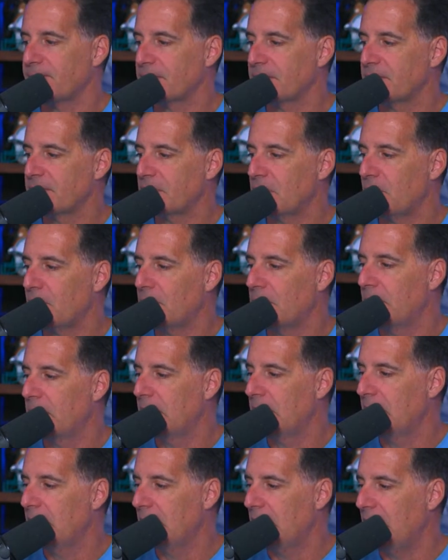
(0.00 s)
So
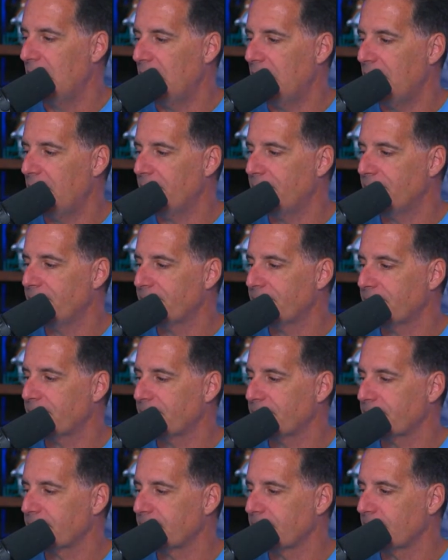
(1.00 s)
let
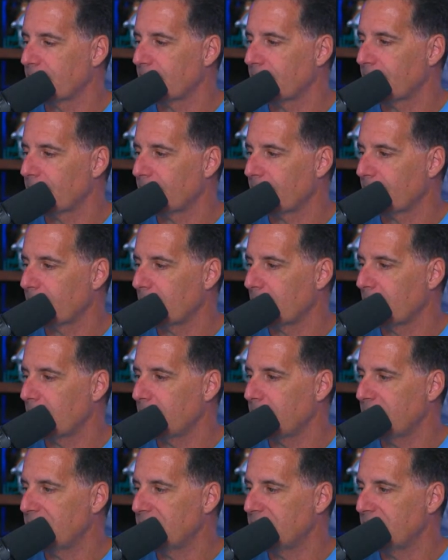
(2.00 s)

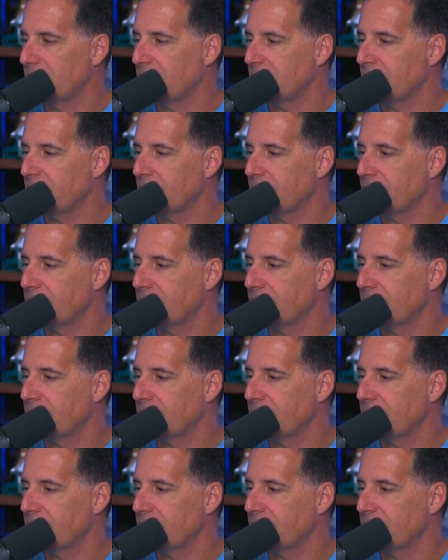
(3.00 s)
me see here.